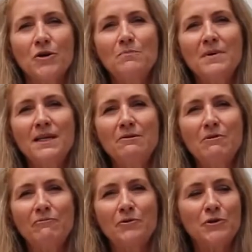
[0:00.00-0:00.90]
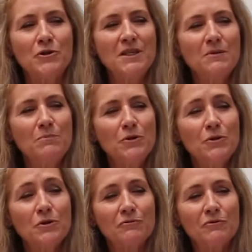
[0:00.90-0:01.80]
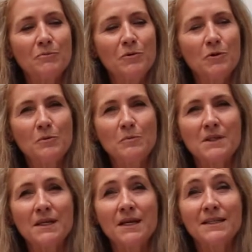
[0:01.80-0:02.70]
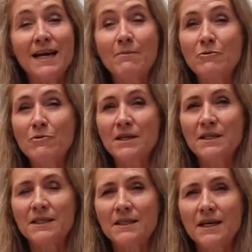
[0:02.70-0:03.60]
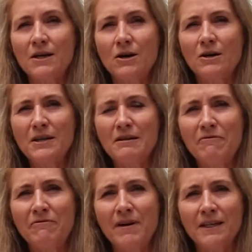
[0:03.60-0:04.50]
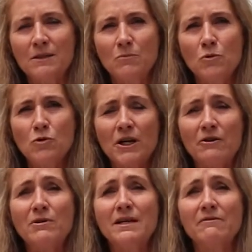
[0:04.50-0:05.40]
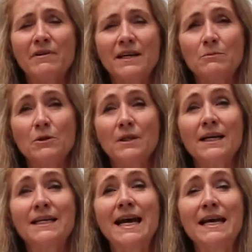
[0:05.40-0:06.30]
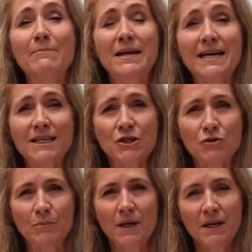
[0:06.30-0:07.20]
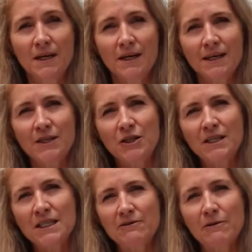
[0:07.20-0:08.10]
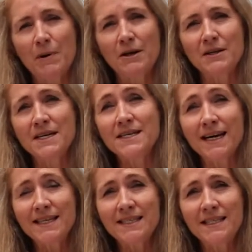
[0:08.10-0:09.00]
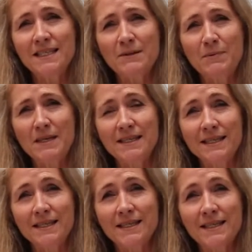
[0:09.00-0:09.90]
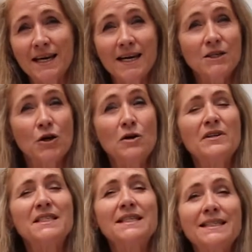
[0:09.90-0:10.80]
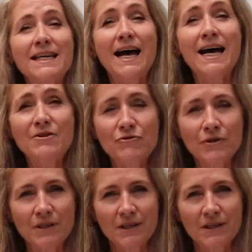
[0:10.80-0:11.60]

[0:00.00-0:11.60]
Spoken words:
many refer to these beautiful blooms as amaryllis, they are in fact more generally available in Hippeastrum, a genus of about 90 species and over 600